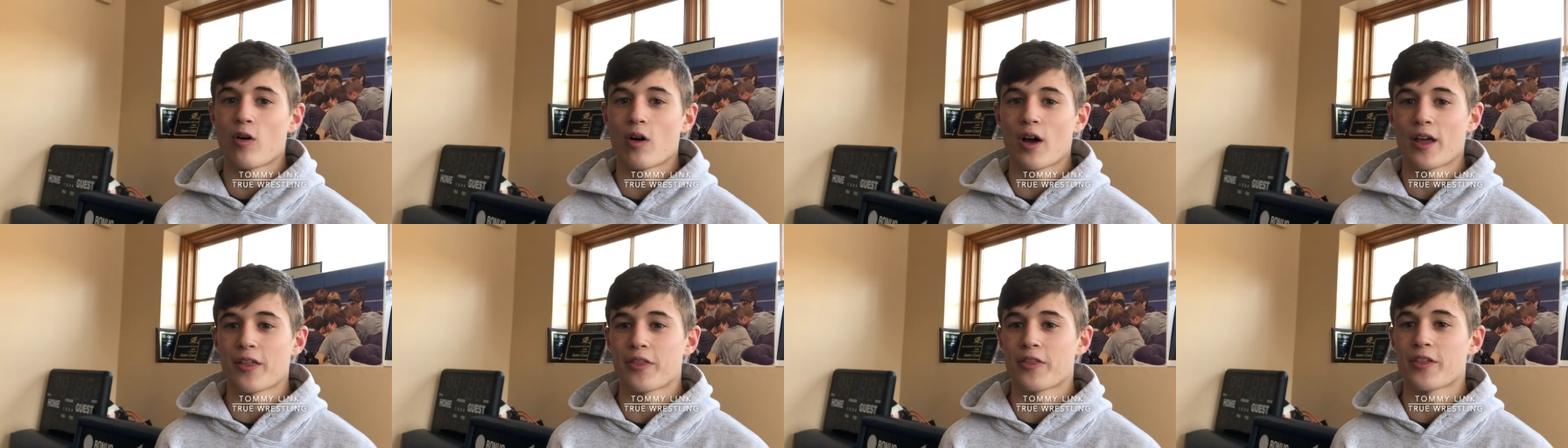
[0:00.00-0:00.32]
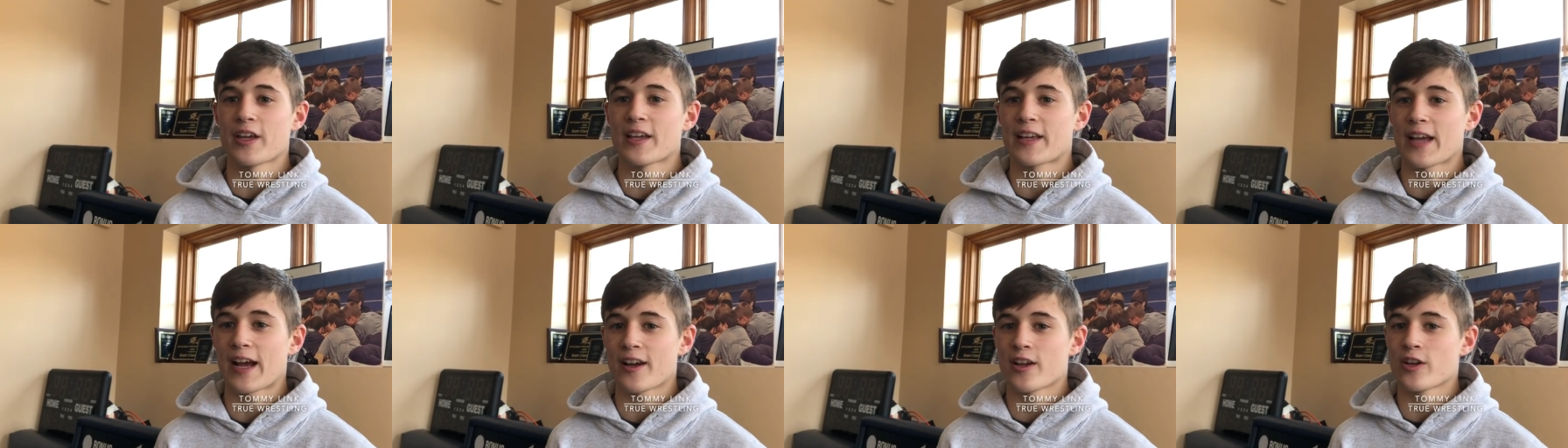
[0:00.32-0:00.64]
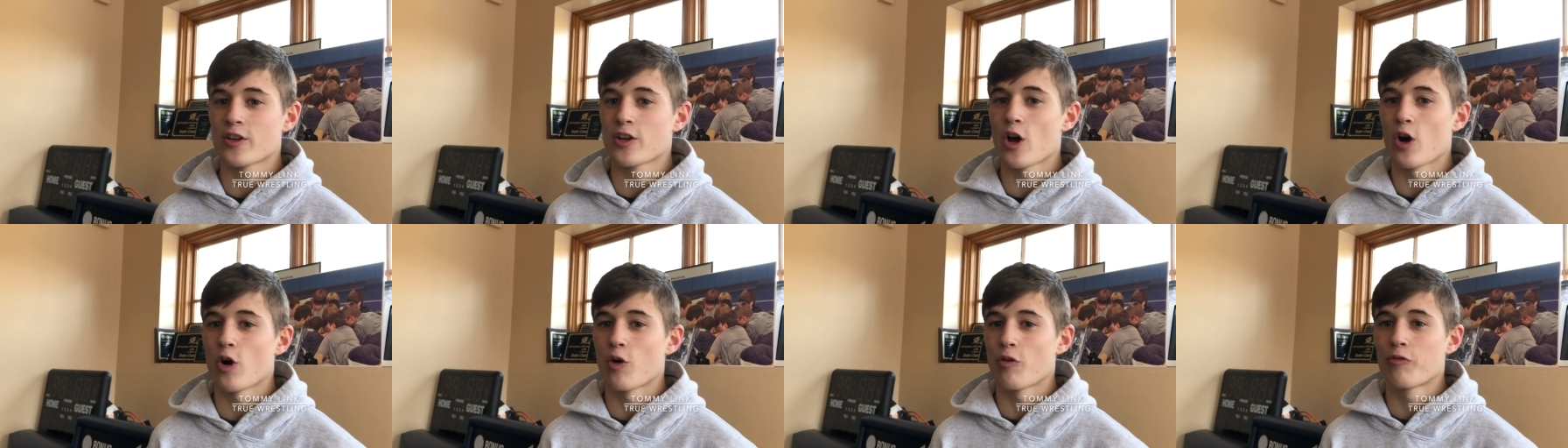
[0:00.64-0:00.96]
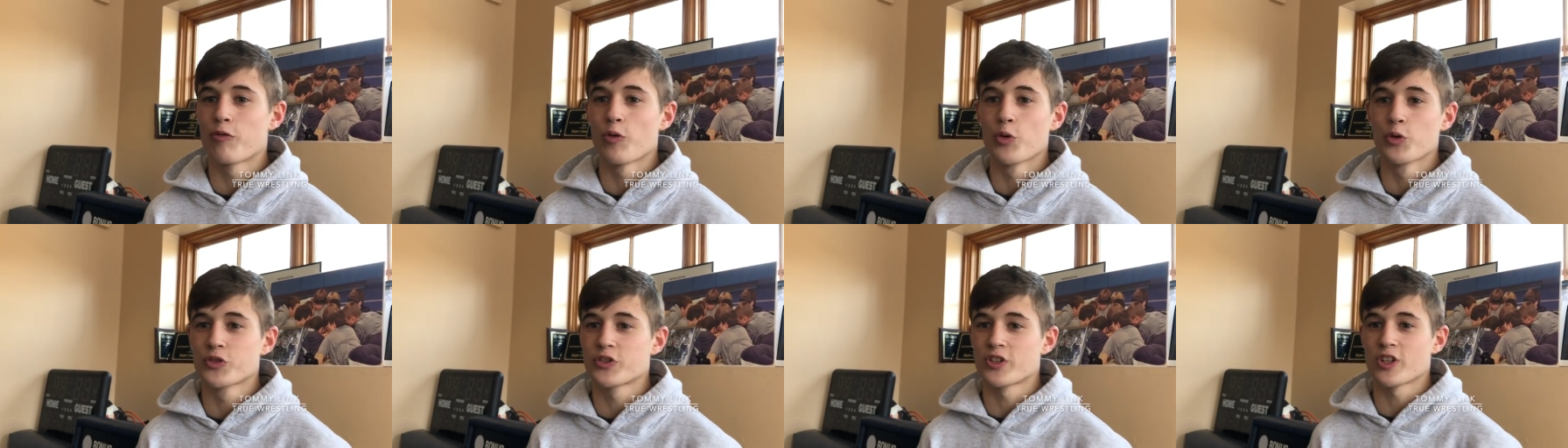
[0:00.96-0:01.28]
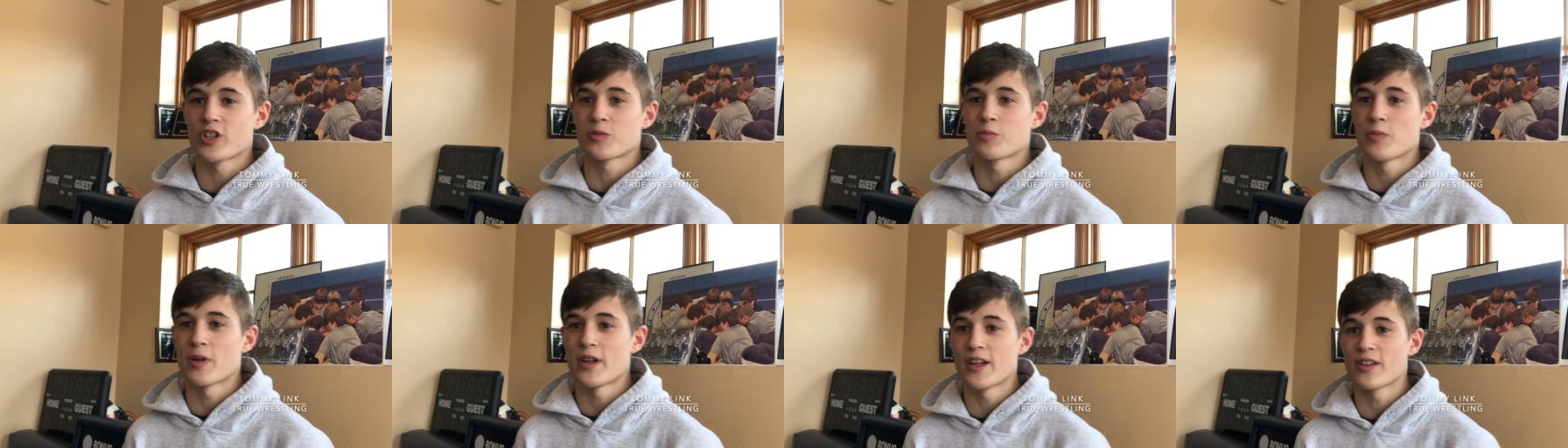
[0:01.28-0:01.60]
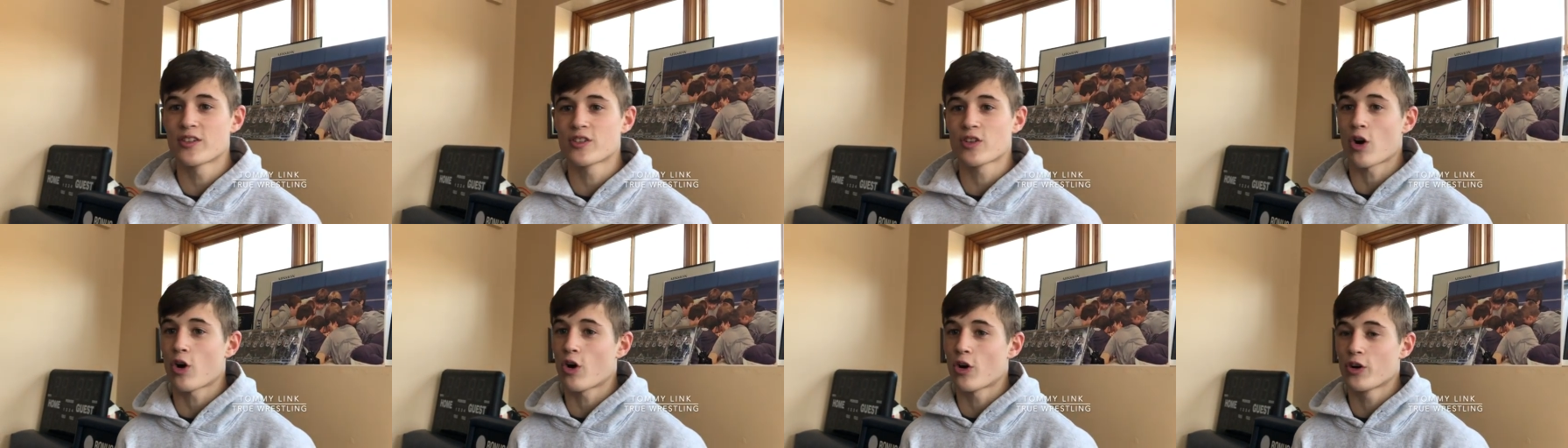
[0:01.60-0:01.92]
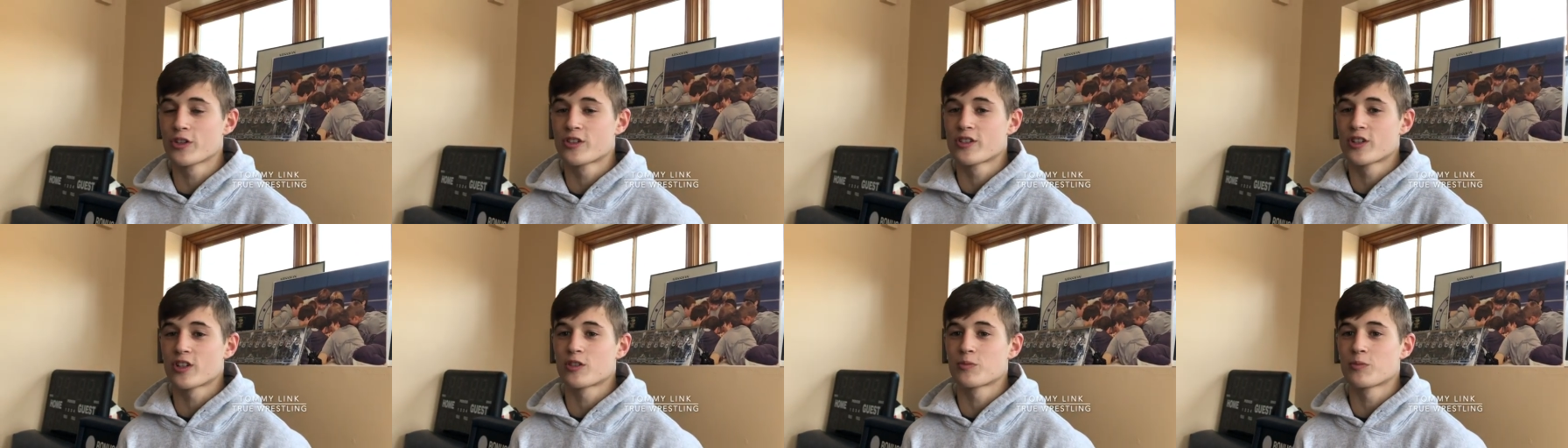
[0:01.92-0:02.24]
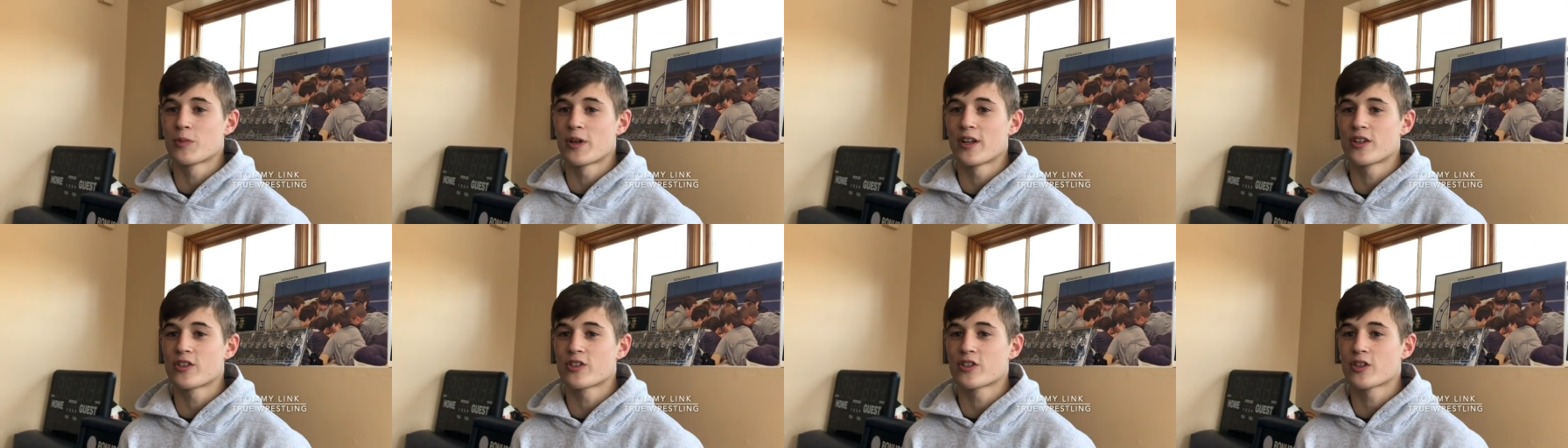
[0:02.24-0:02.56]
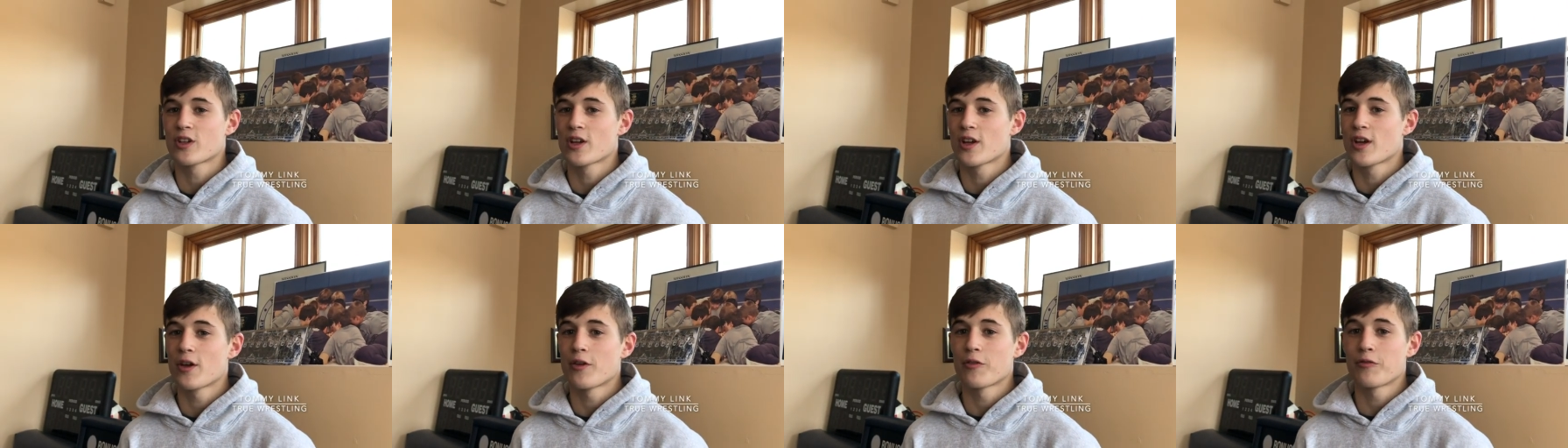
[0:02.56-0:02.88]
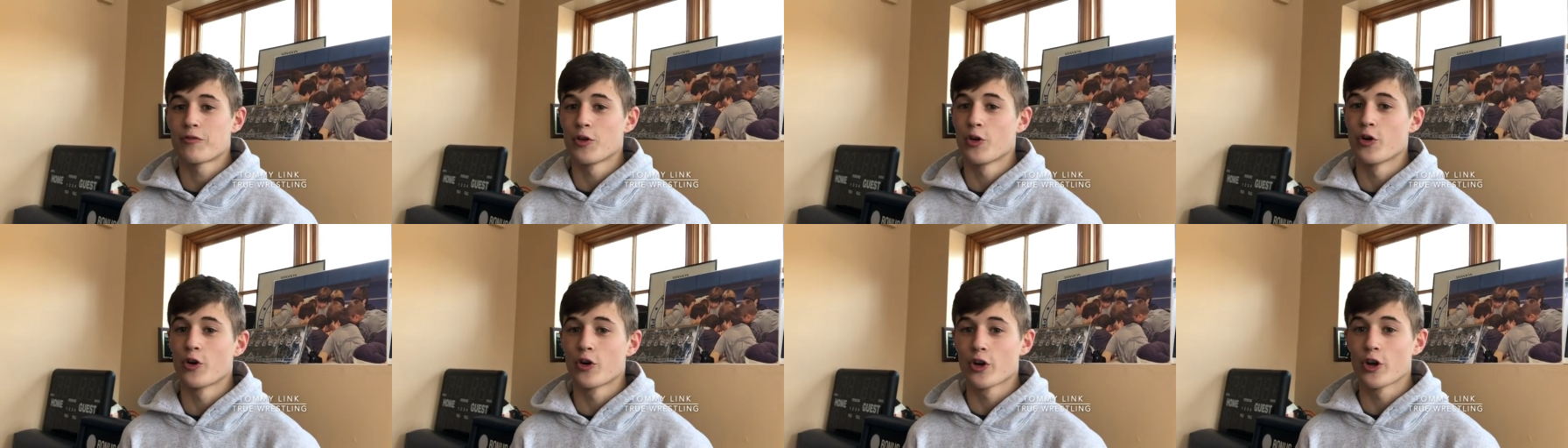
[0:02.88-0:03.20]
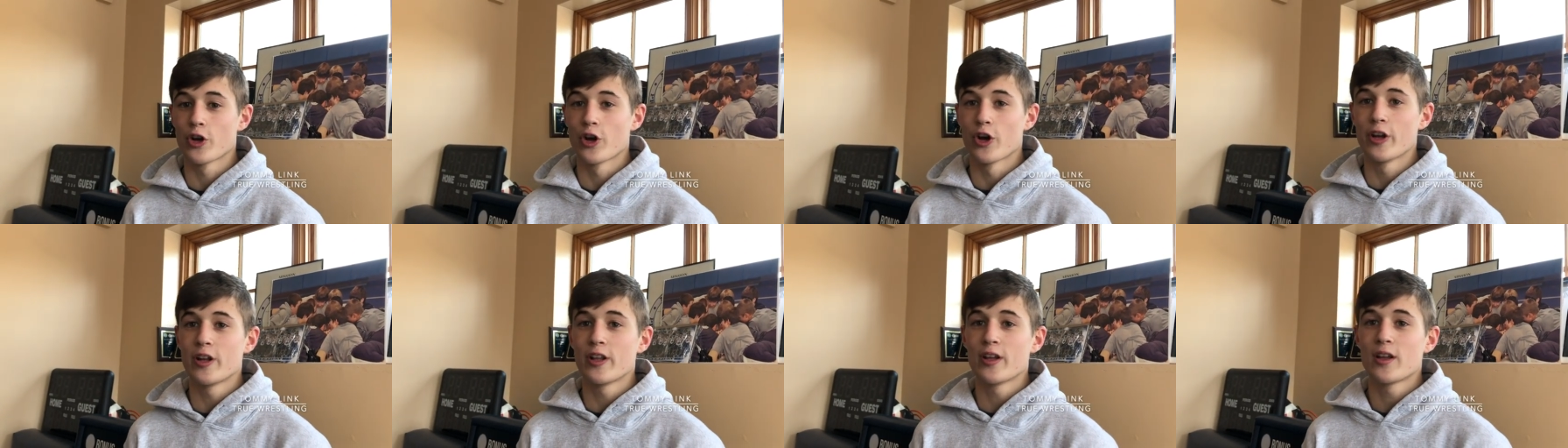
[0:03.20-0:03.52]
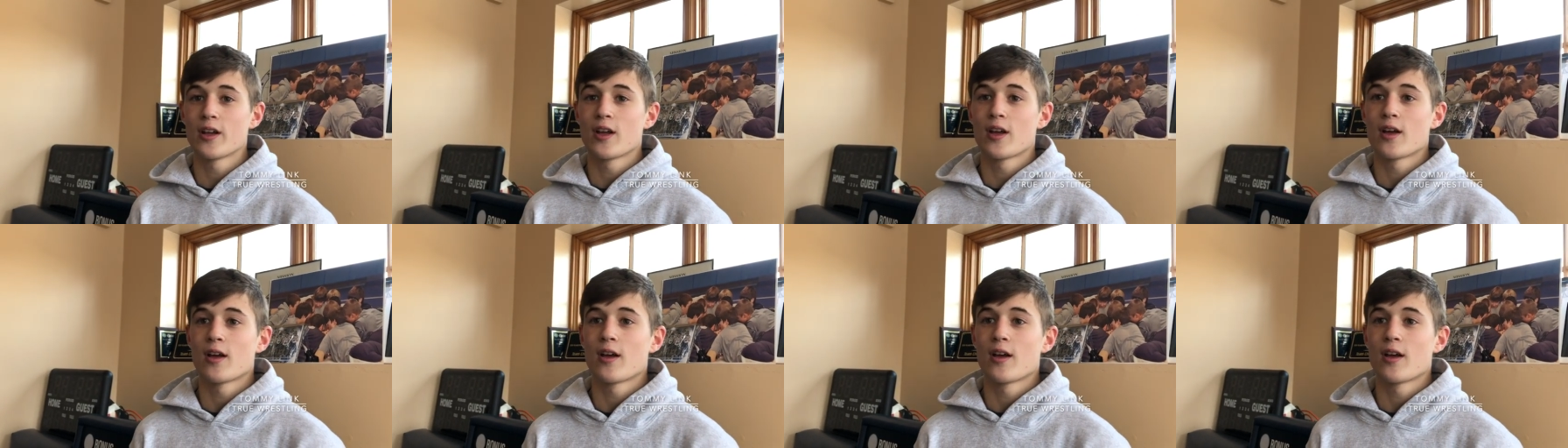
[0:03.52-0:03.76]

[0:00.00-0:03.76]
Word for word: I think I can go full six minutes, hard six minutes, feeling good.